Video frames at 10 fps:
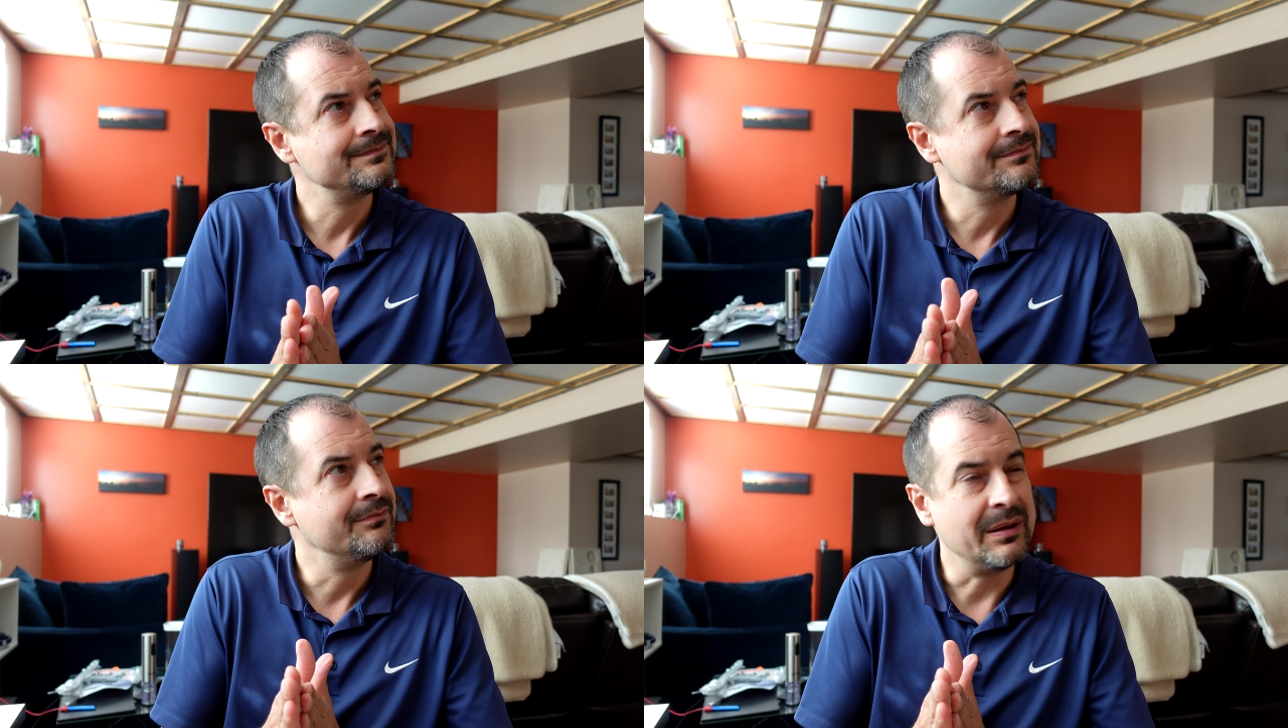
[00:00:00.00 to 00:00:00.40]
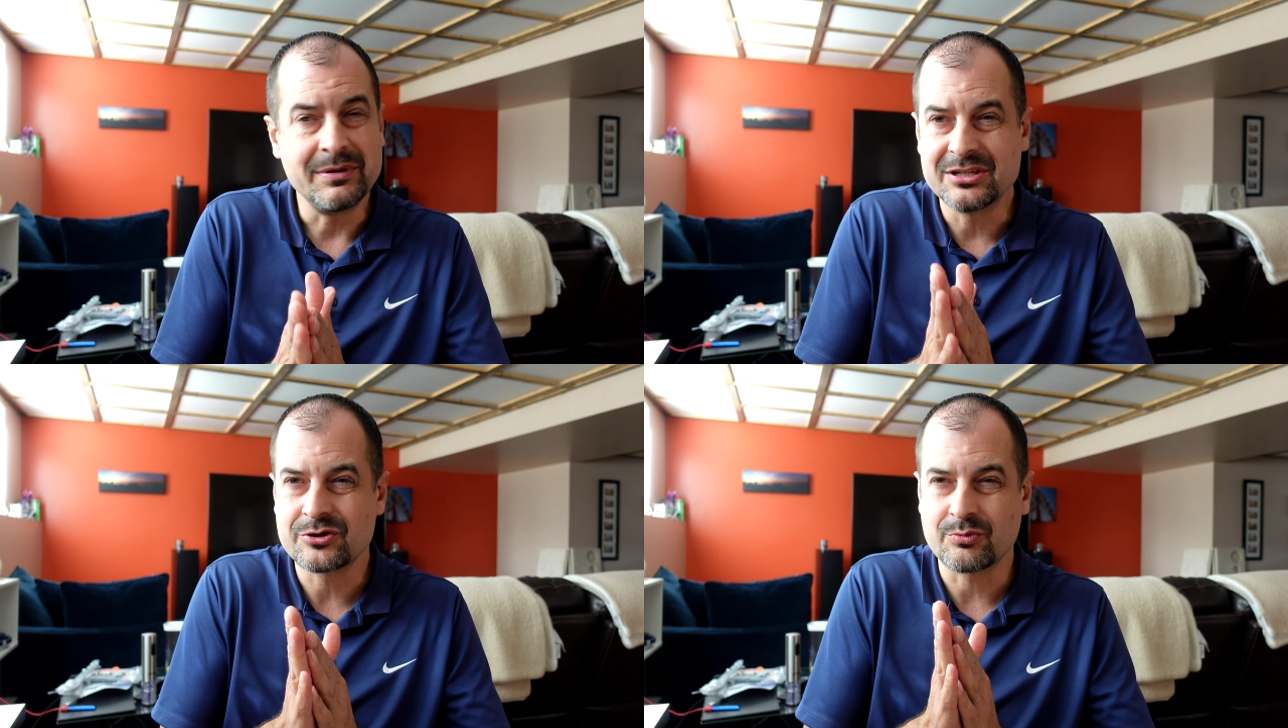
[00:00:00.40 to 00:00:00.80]
maybe
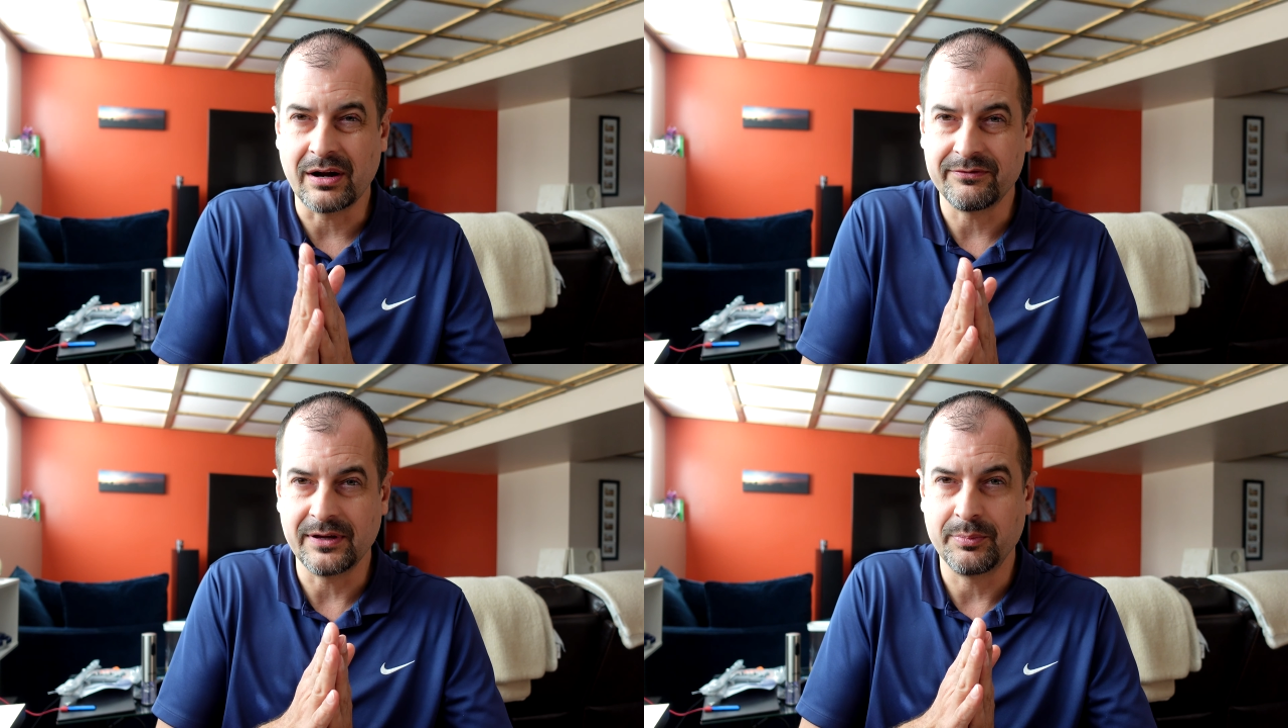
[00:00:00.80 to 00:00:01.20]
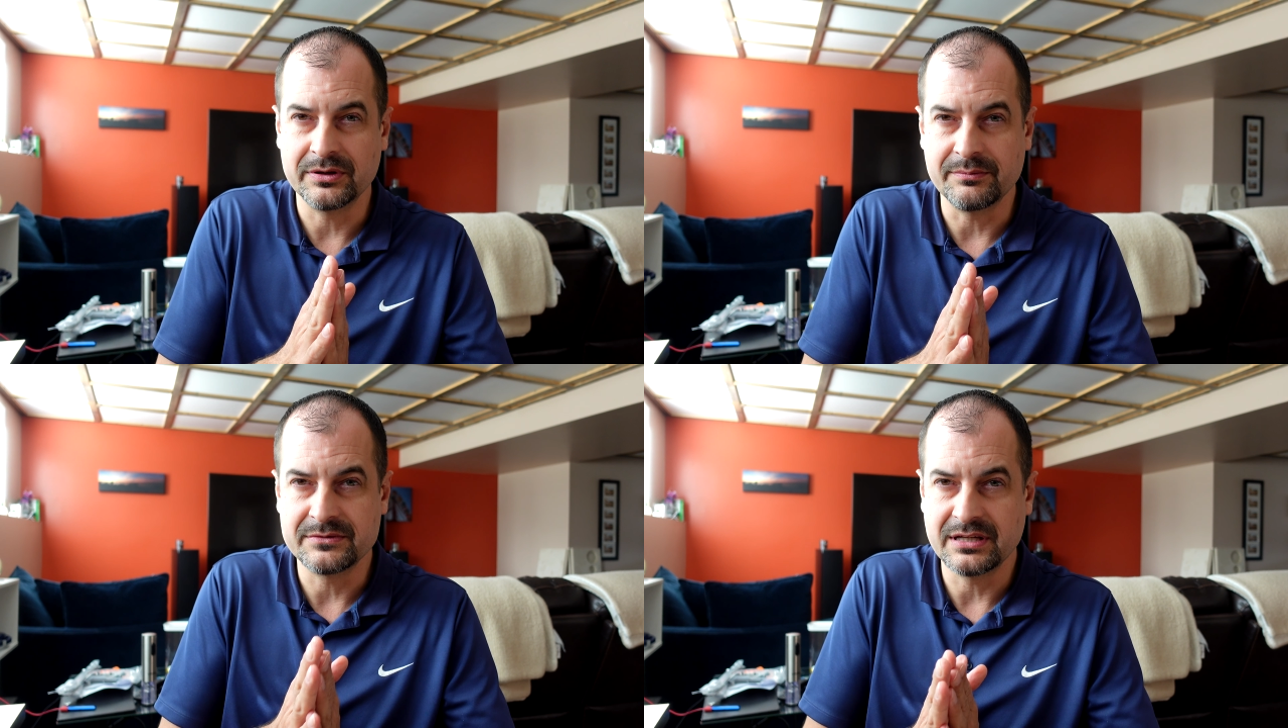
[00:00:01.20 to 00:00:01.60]
just roughly put
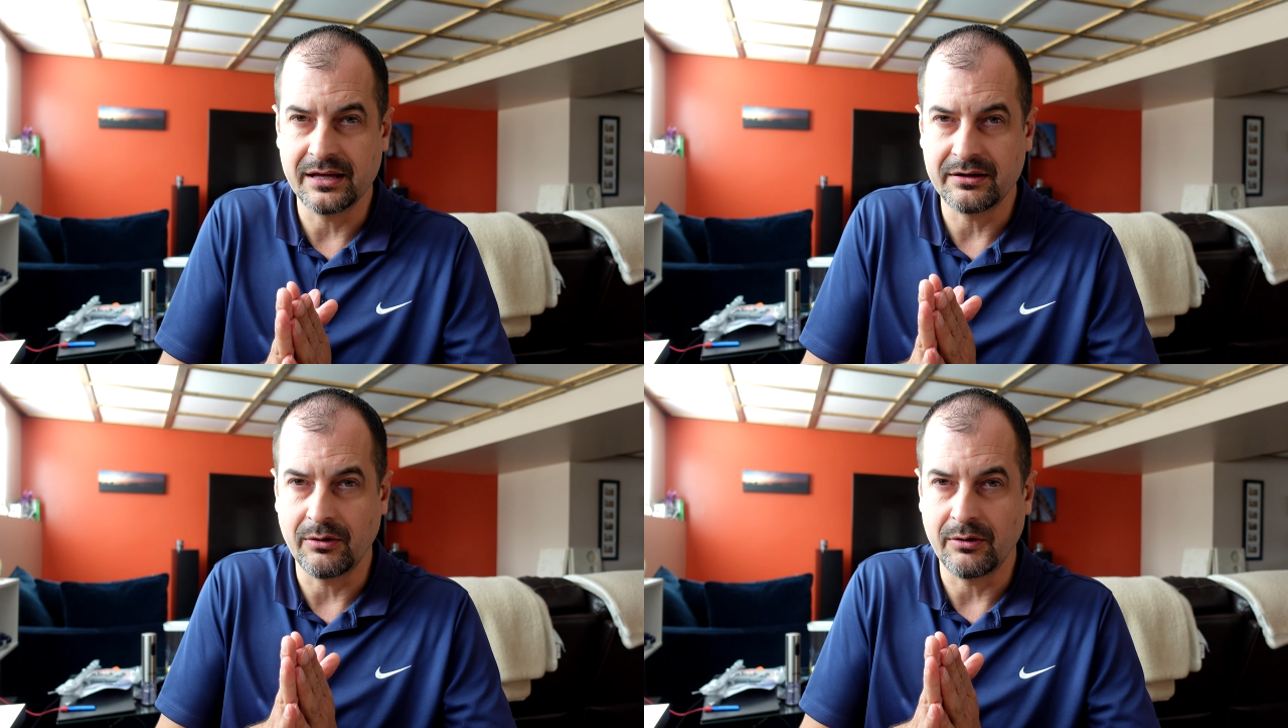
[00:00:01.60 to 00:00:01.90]
them together.